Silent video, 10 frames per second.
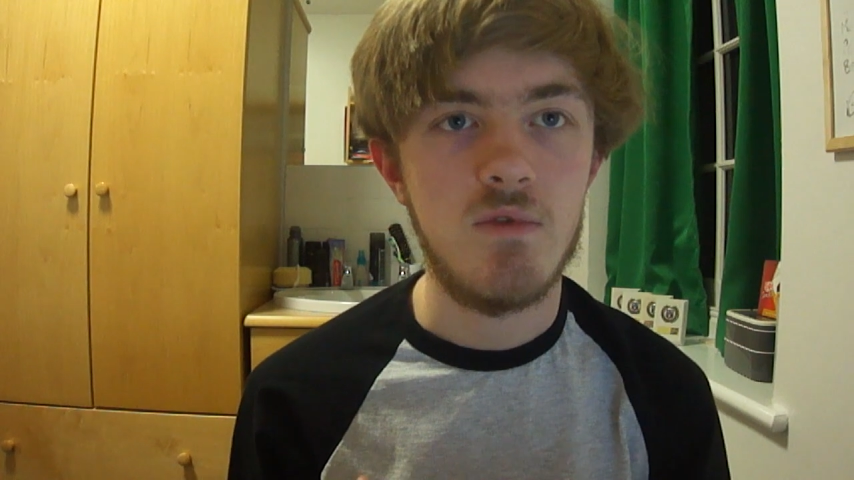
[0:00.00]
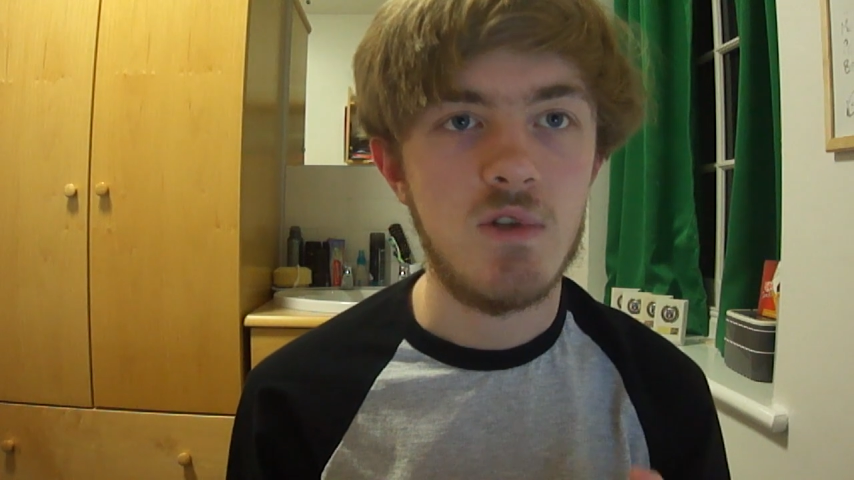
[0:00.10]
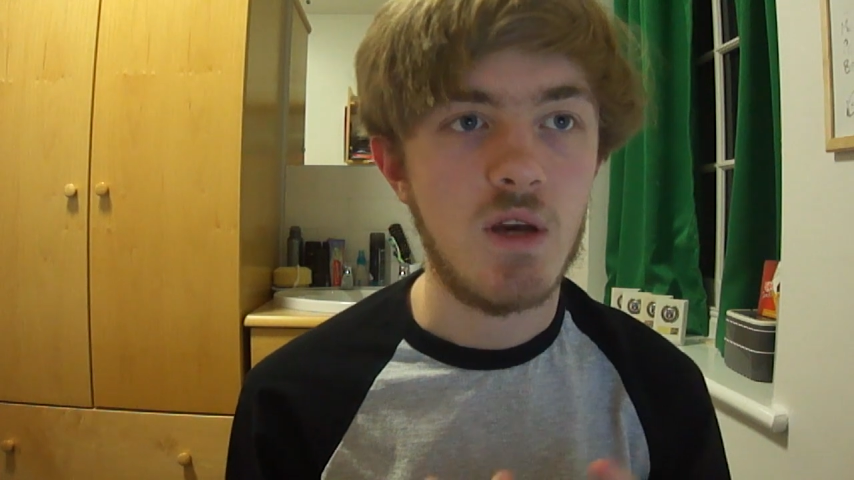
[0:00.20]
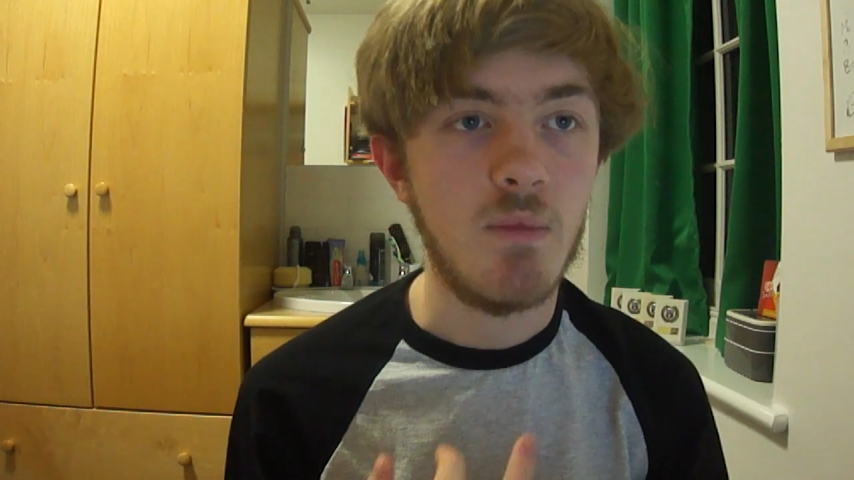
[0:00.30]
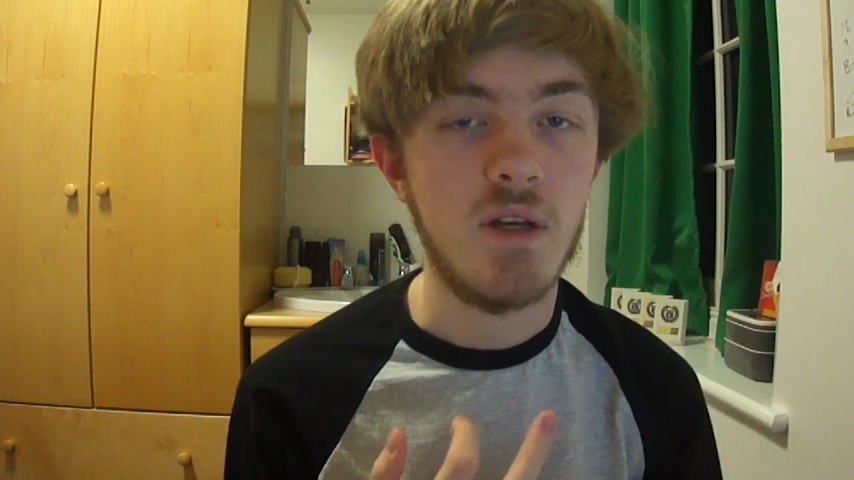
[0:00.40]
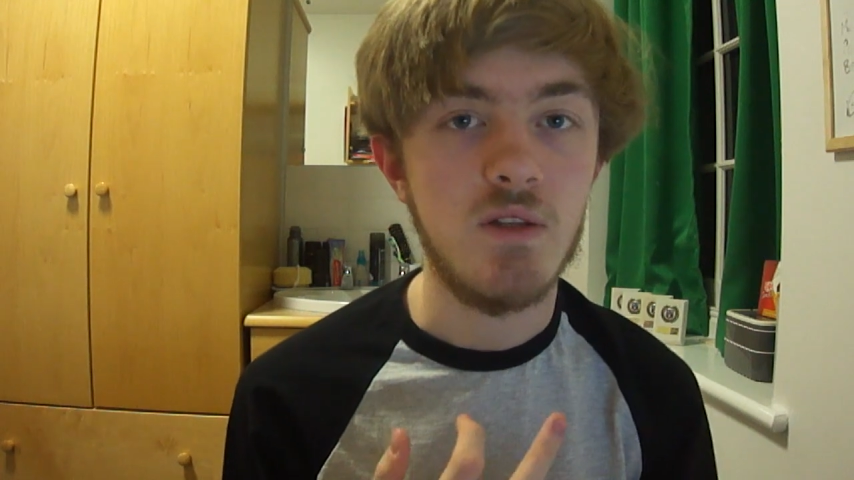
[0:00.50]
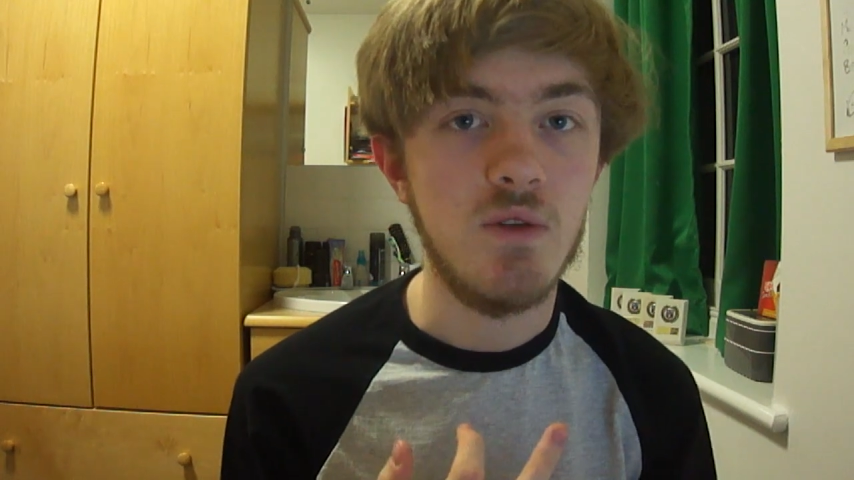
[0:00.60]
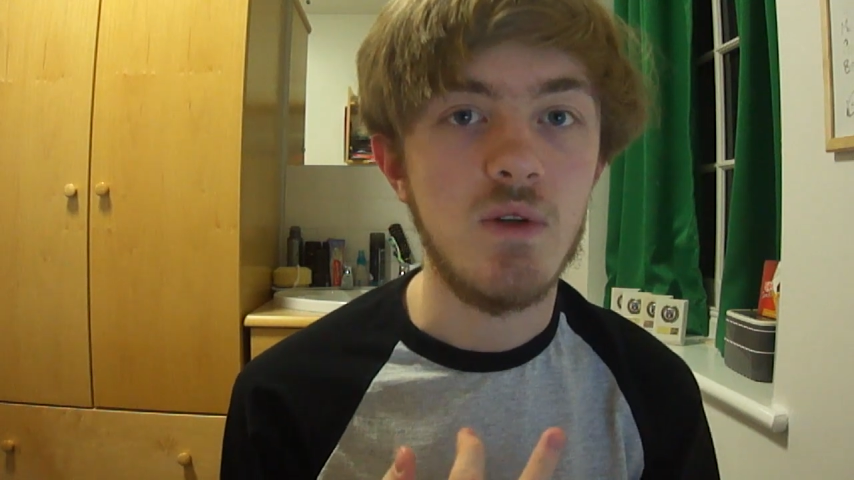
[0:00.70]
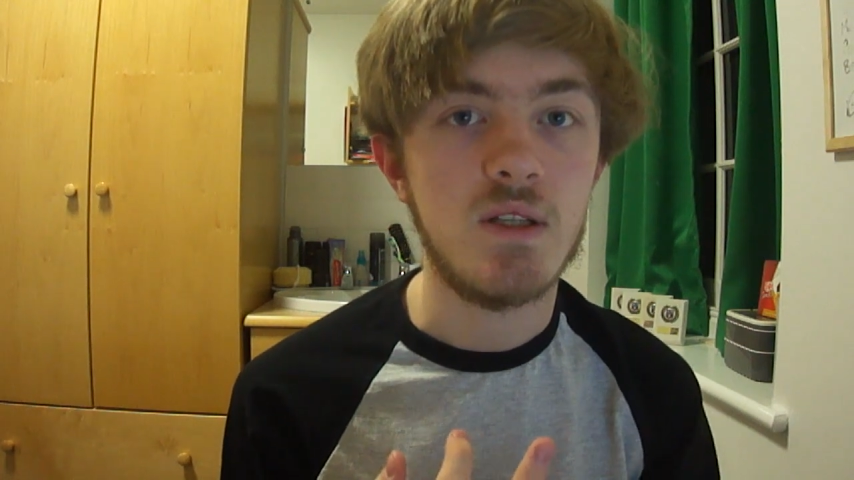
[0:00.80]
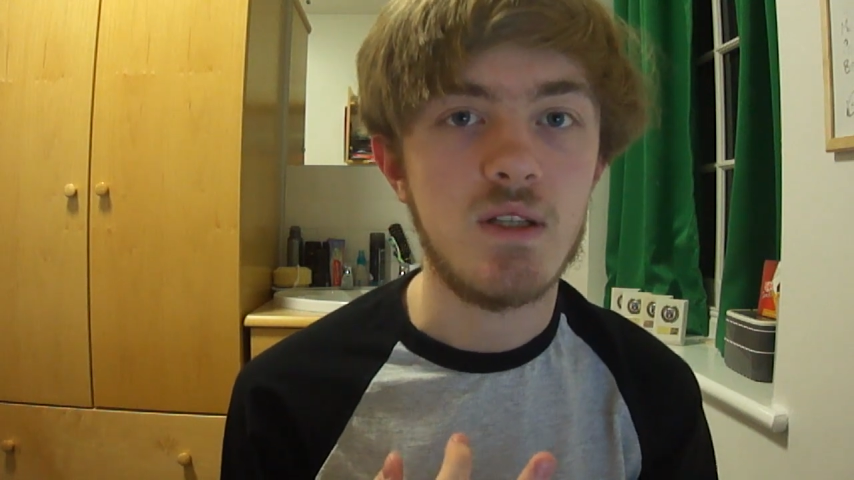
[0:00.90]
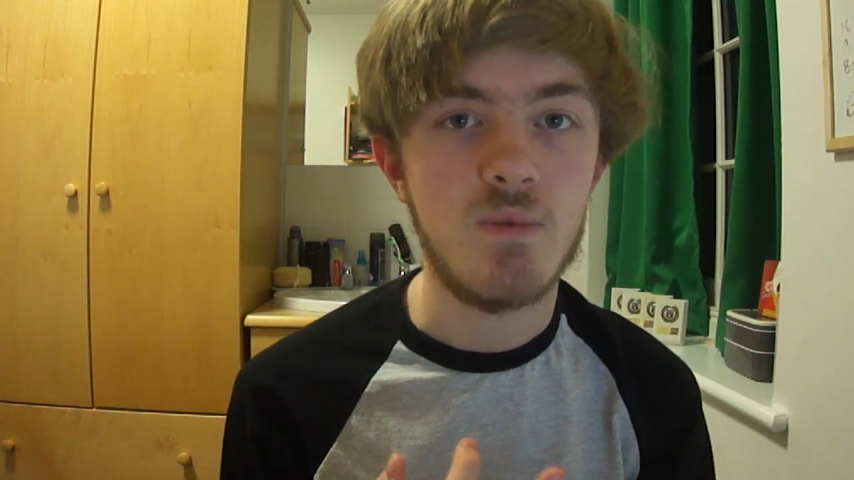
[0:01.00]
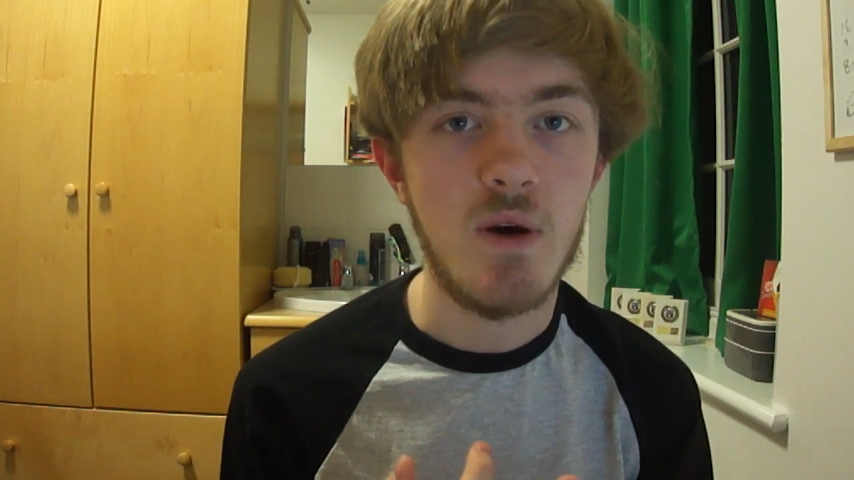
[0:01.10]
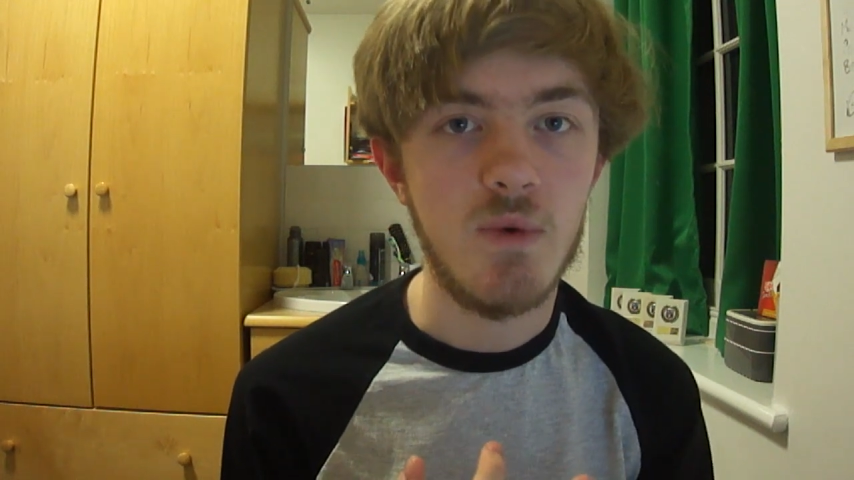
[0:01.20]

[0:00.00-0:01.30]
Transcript: check my to-do list as well,